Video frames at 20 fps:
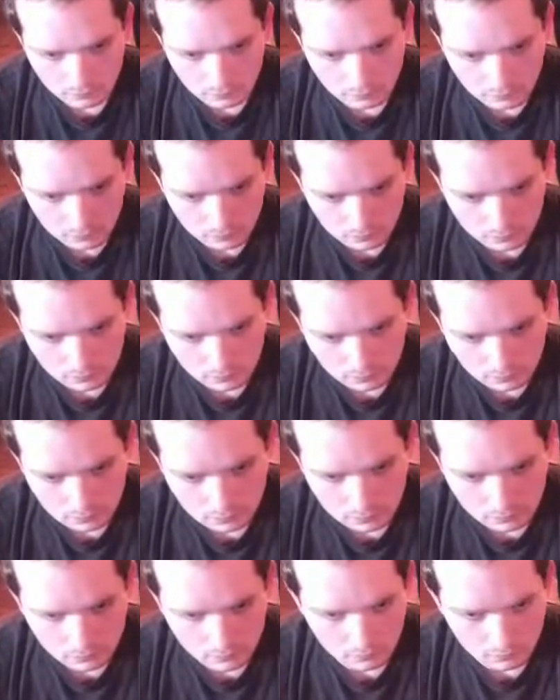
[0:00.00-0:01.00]

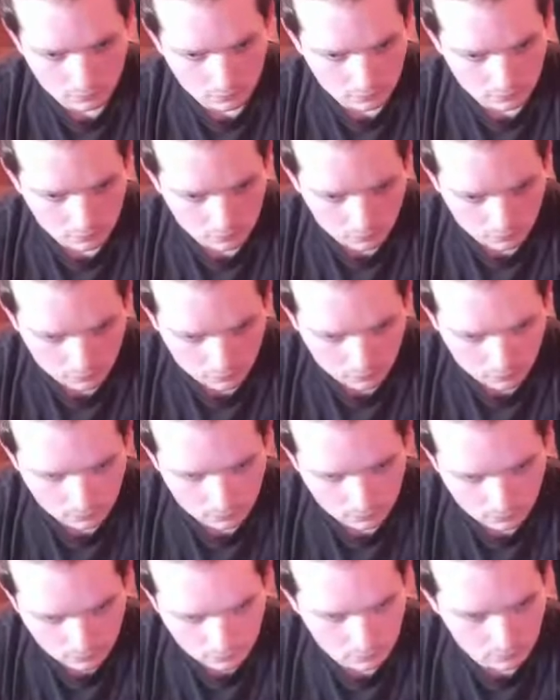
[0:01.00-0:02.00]

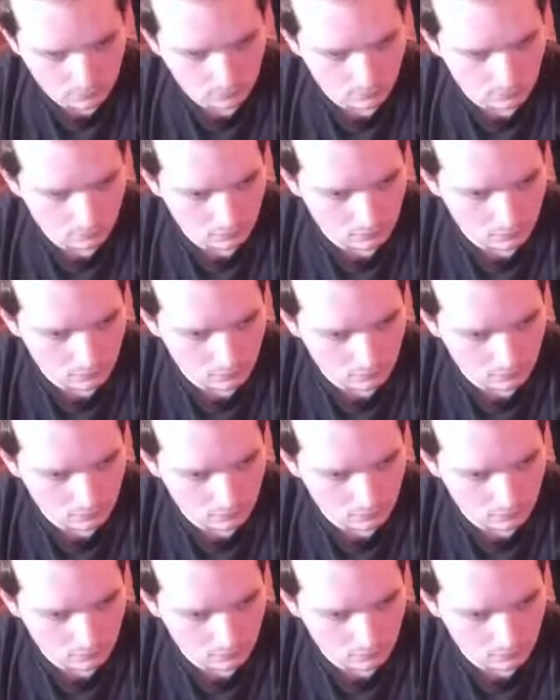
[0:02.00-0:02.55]
[no speech]